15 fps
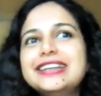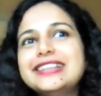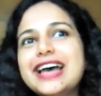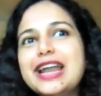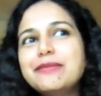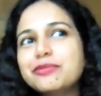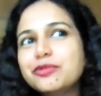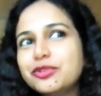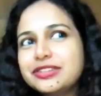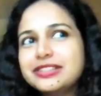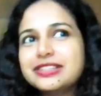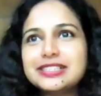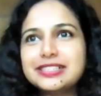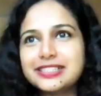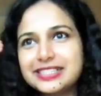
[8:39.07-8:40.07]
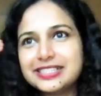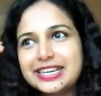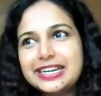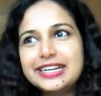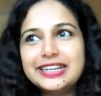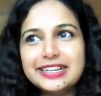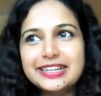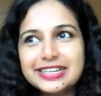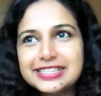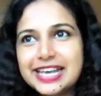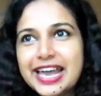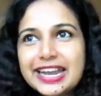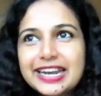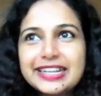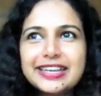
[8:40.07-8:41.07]
That put this seed in his
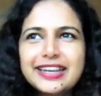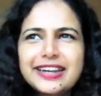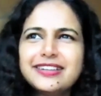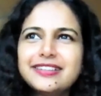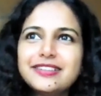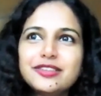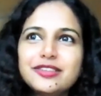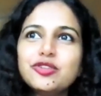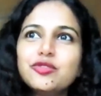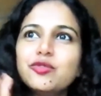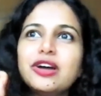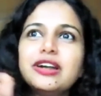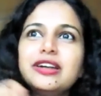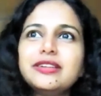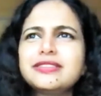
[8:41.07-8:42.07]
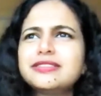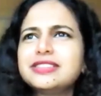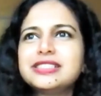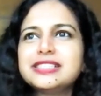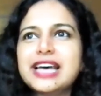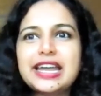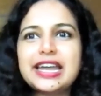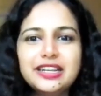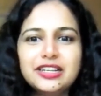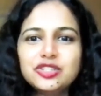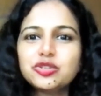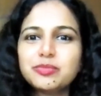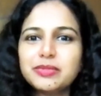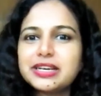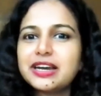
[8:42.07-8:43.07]
head that what, signing
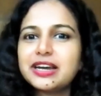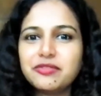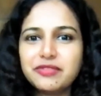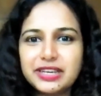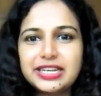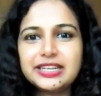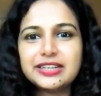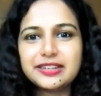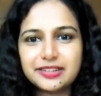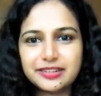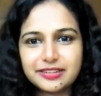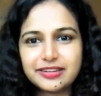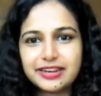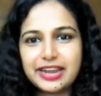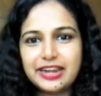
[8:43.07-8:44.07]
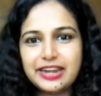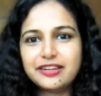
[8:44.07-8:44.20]
should be convenient, right?